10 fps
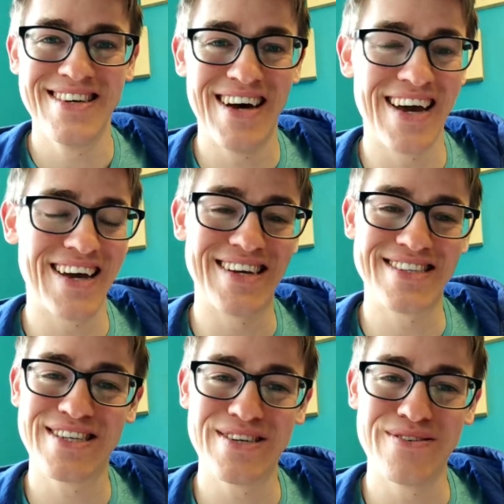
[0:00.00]

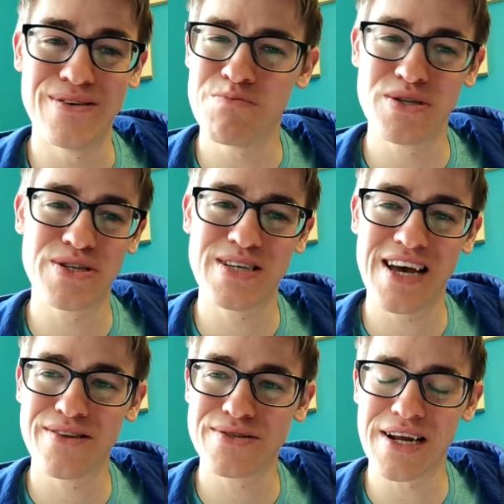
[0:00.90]
and to push
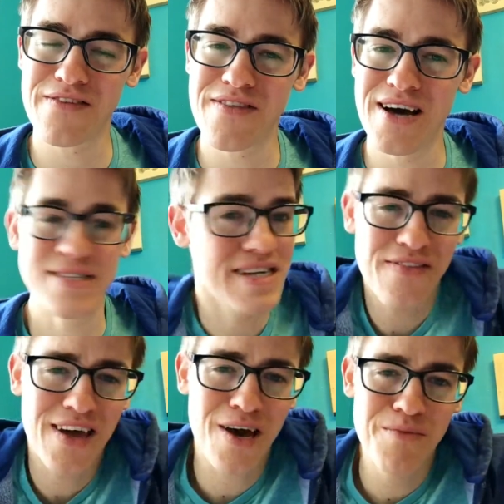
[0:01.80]
aside those negative thoughts. And if
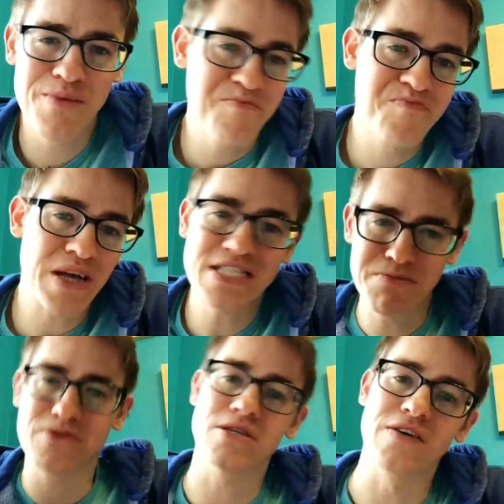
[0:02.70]
they come in,
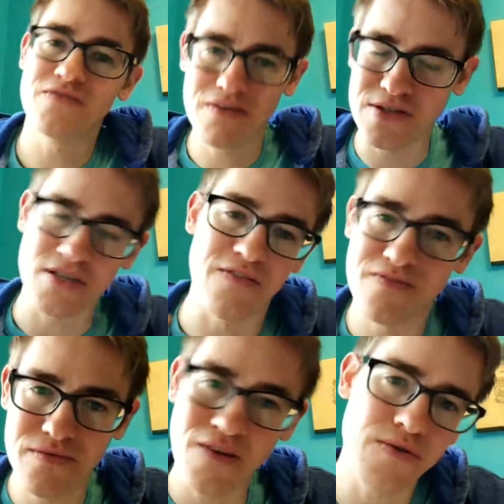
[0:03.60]
accept yourself,
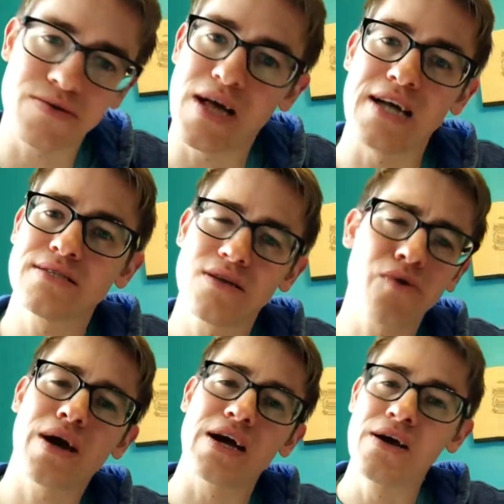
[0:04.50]
love those thoughts. They're
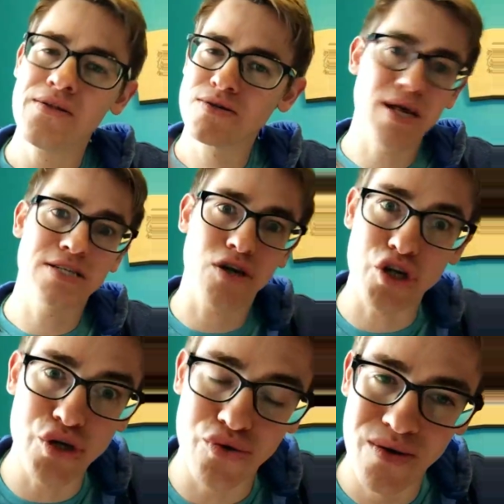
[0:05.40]
okay. Those thoughts
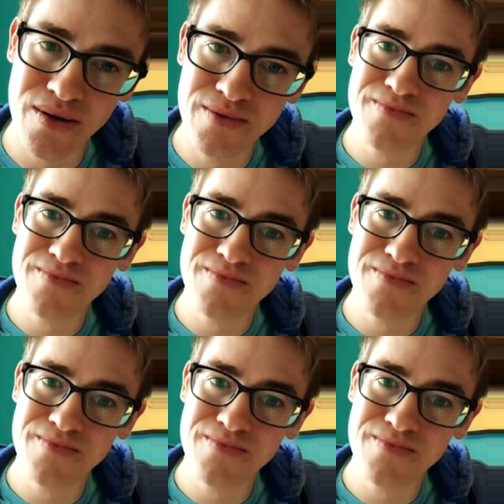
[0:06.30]
aren't you.